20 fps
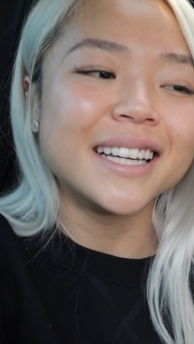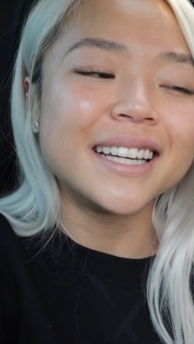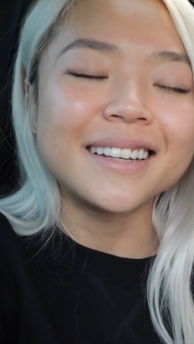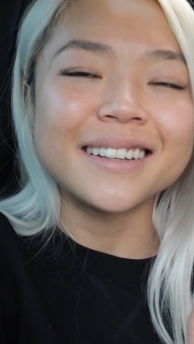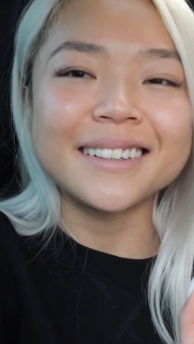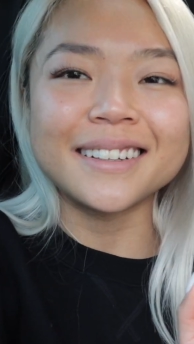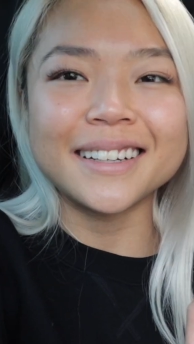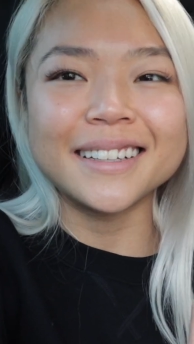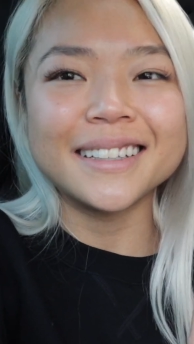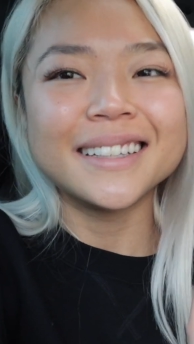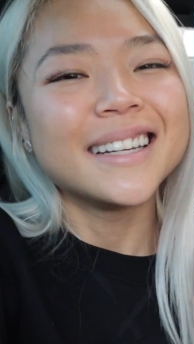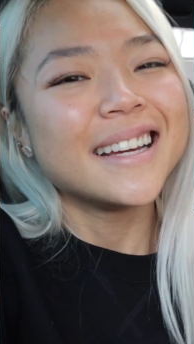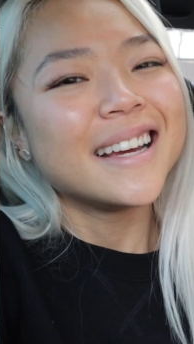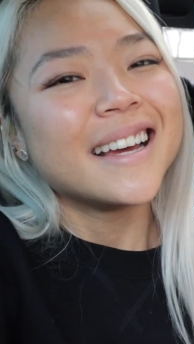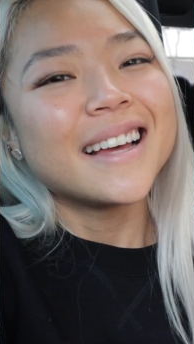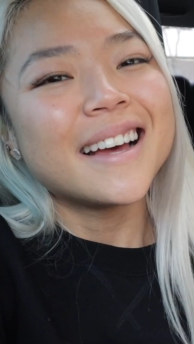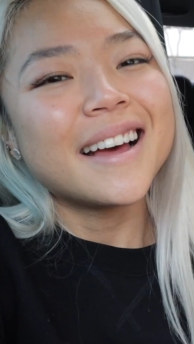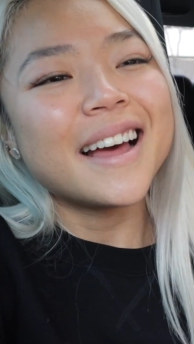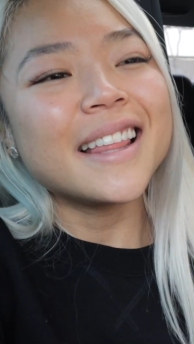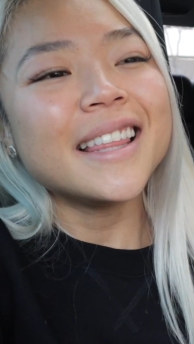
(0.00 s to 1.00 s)
you know,
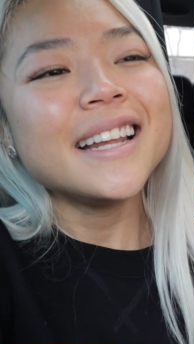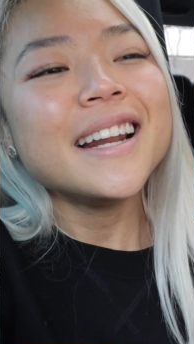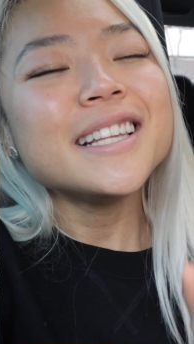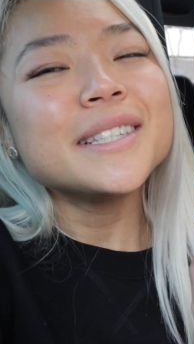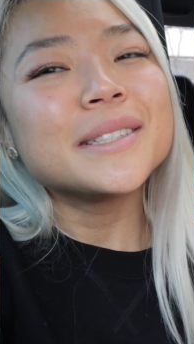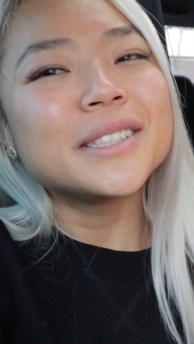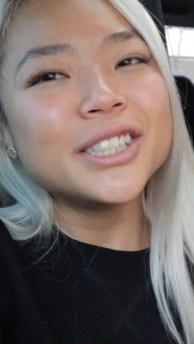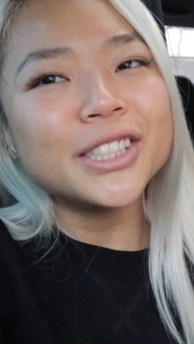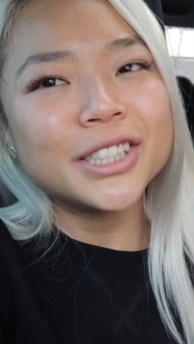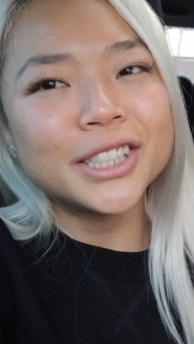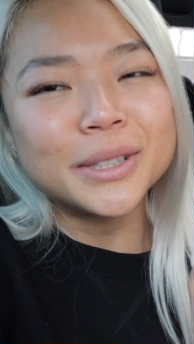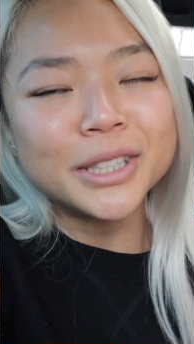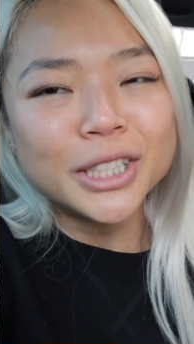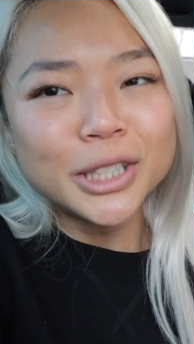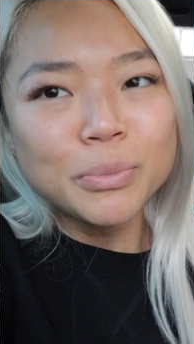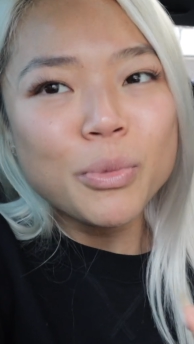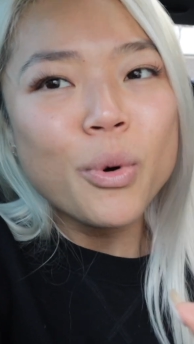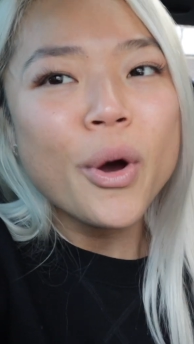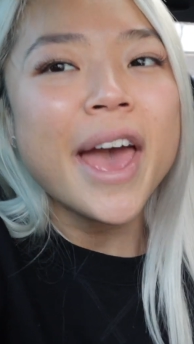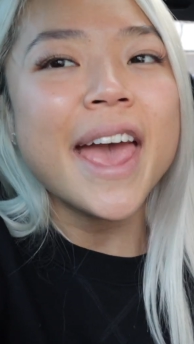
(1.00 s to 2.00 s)
I think that's
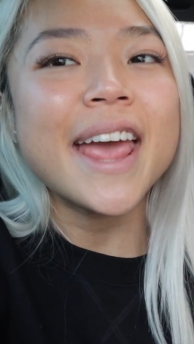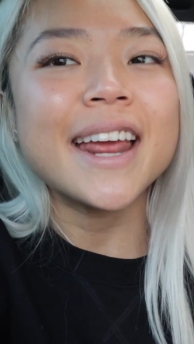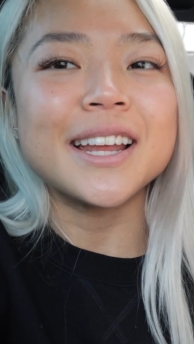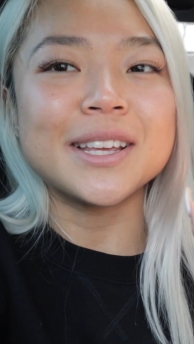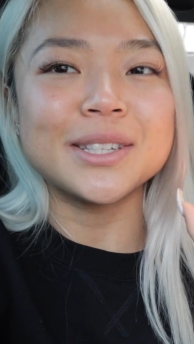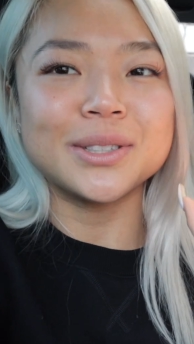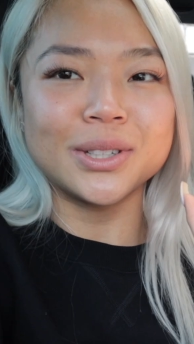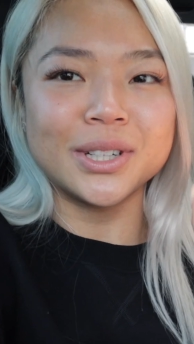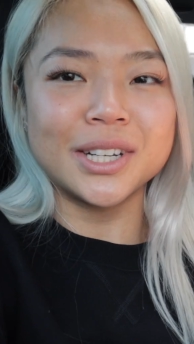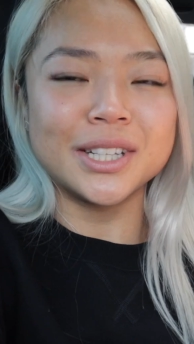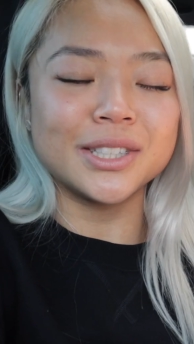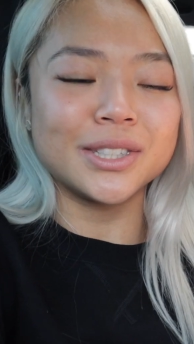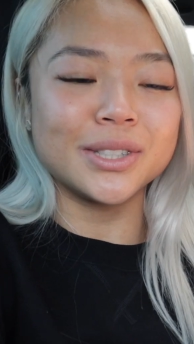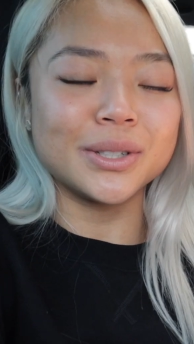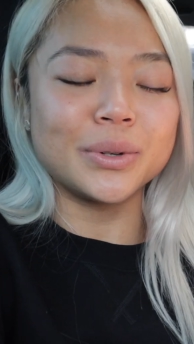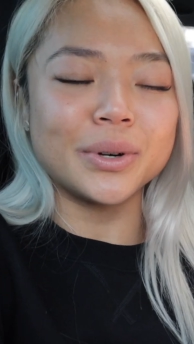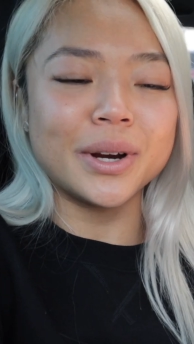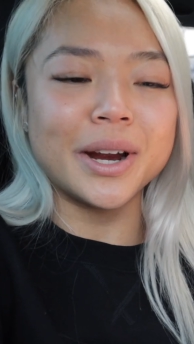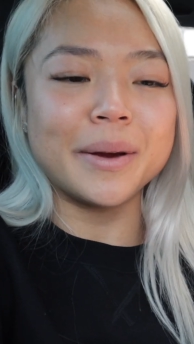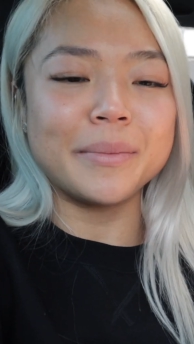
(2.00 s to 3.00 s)
just more haters on
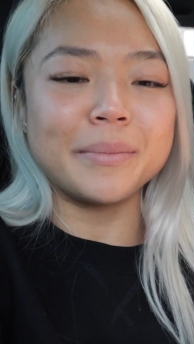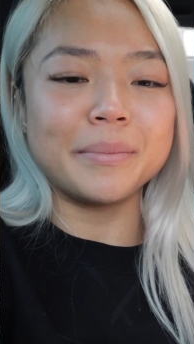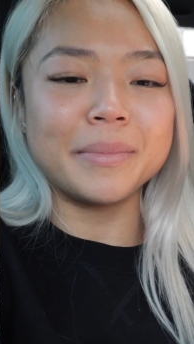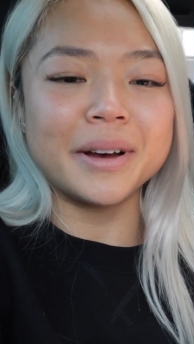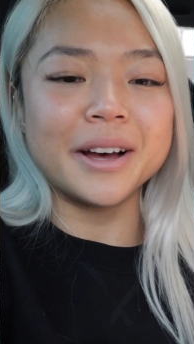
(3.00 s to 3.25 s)
Instagram,